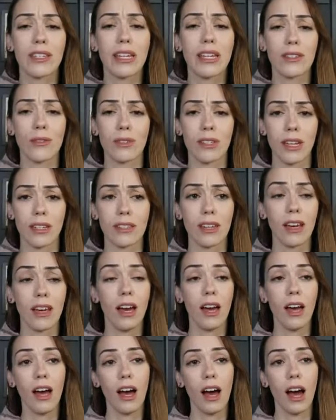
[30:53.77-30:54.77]
Makes no sense.
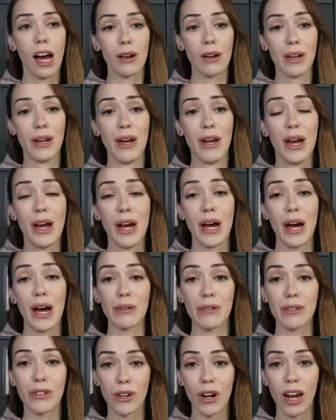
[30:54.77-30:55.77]
I,
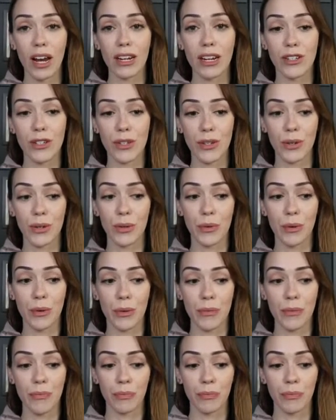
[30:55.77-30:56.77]
I was trying
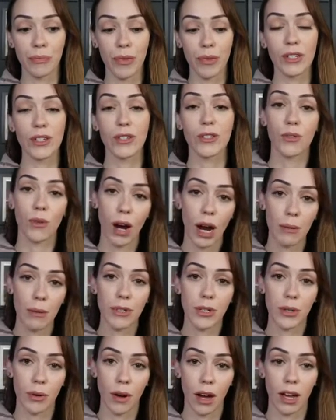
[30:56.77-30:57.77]
to
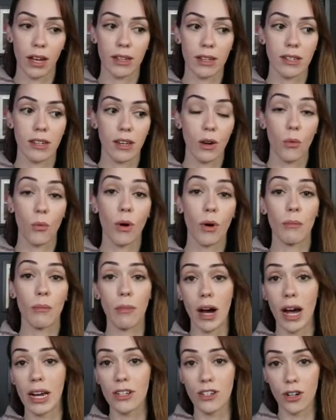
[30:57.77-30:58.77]
describe to you guys what
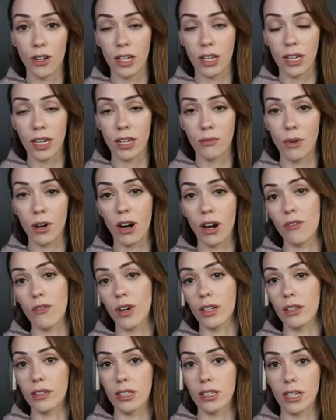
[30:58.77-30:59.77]
my journey in
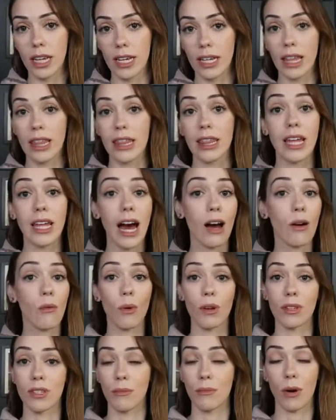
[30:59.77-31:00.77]
recovery looked like, and that
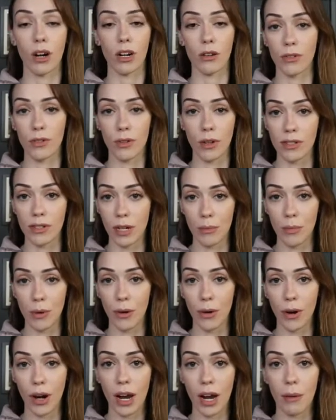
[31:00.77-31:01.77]
wasn't part of a 12 step
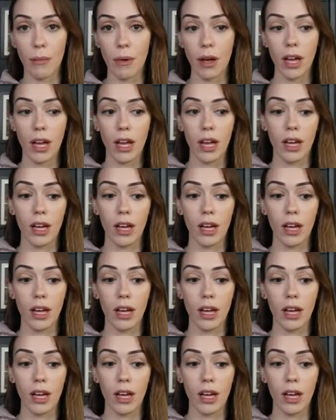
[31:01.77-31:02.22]
program.